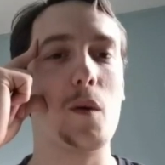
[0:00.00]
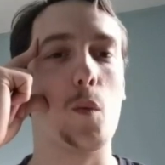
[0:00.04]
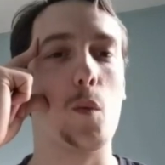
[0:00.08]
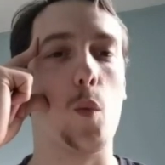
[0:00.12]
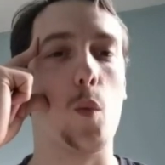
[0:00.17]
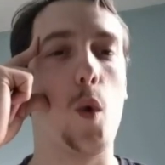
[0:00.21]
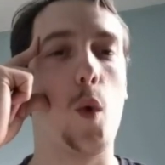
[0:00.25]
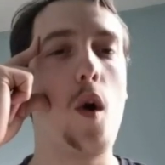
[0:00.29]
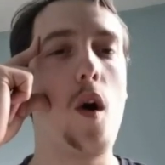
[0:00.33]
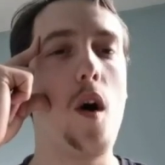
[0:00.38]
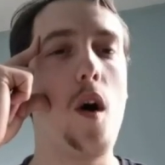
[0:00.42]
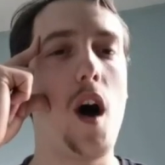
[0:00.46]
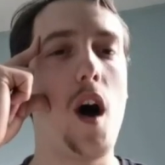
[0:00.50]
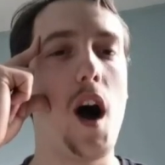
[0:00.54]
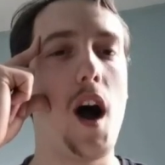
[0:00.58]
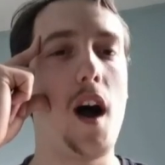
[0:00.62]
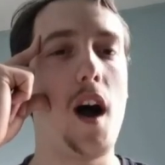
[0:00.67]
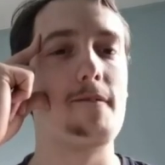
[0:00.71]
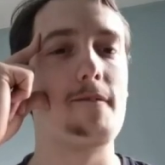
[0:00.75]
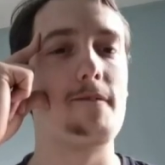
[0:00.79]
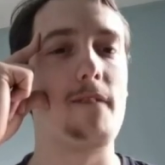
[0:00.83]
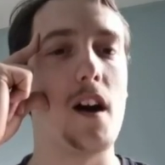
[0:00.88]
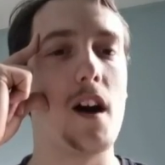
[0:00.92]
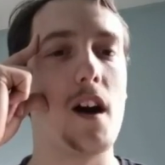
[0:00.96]
What
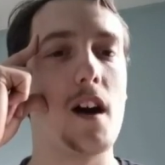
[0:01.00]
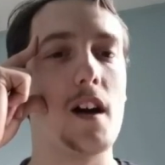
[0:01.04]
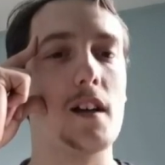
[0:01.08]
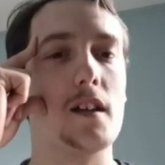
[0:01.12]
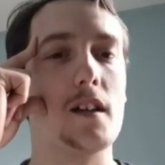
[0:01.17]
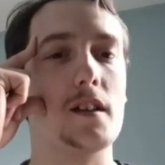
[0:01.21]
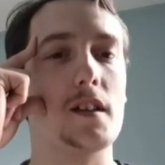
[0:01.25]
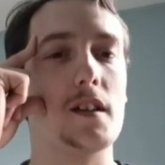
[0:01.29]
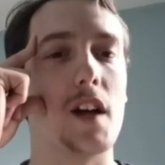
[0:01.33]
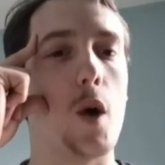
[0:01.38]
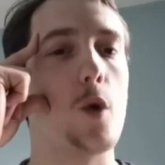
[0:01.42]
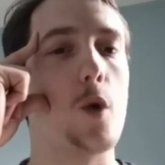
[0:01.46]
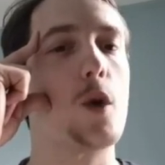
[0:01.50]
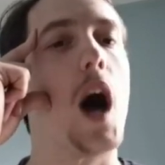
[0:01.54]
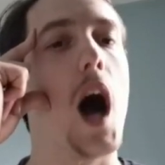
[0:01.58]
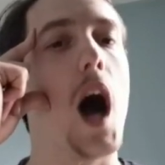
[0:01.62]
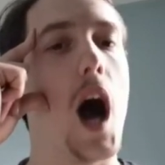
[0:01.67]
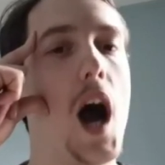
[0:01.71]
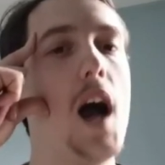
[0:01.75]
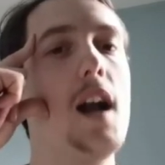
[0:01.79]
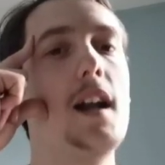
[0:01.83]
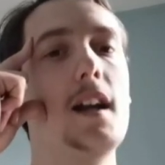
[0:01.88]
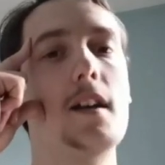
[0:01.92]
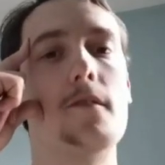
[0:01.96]
I find, I would
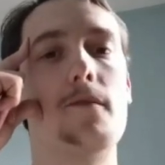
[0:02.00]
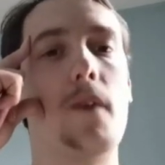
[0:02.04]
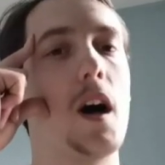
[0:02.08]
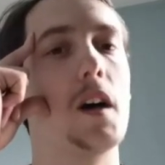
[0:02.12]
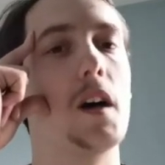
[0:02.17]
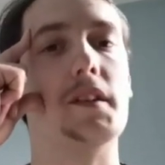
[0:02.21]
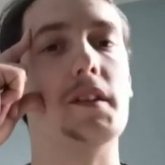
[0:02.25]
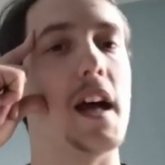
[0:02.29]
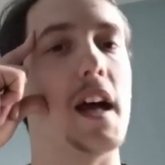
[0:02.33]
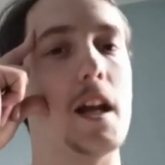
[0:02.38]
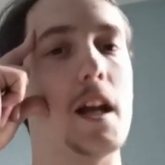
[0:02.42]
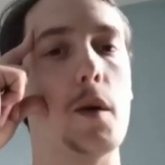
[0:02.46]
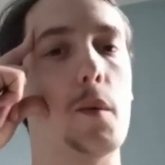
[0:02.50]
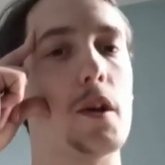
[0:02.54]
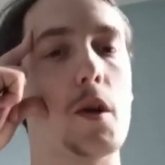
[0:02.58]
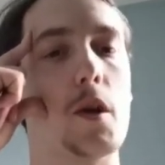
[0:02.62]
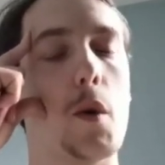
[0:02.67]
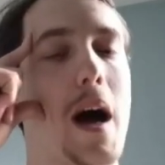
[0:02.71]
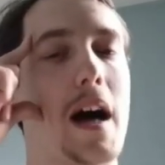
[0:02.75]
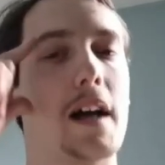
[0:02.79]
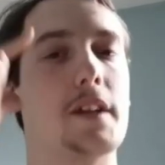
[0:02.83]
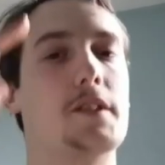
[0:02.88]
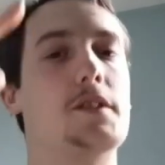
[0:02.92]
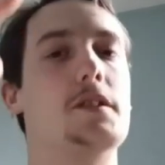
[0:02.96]
highly advise anyone
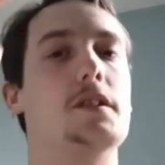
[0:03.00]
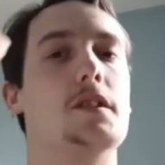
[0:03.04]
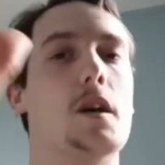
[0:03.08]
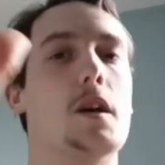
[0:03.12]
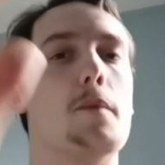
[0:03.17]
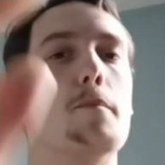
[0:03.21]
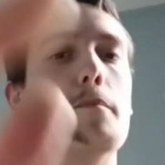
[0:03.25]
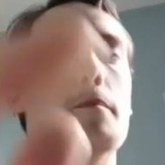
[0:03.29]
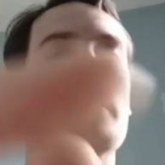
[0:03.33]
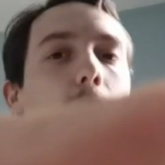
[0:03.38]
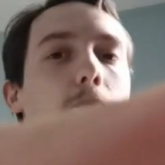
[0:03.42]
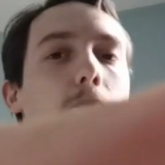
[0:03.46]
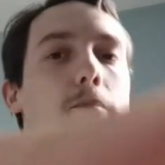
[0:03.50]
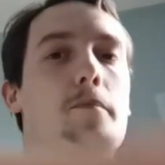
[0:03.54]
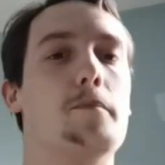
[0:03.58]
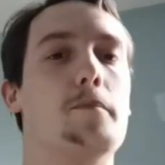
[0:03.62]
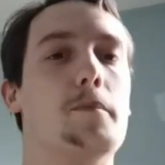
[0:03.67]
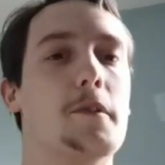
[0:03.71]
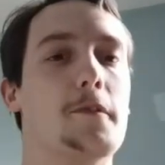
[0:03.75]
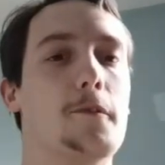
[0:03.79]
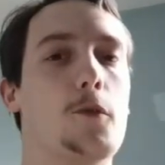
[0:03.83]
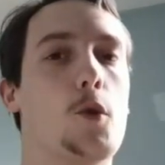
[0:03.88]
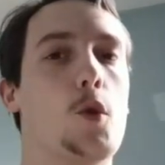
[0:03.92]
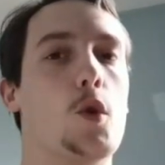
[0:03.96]
who hasn't done
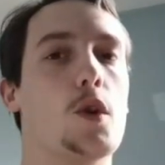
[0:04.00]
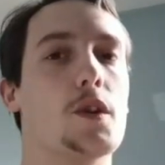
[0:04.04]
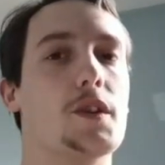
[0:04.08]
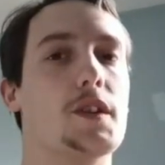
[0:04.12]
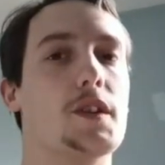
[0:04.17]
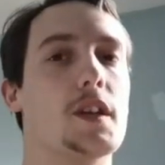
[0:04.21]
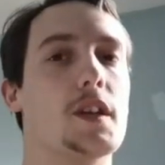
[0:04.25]
before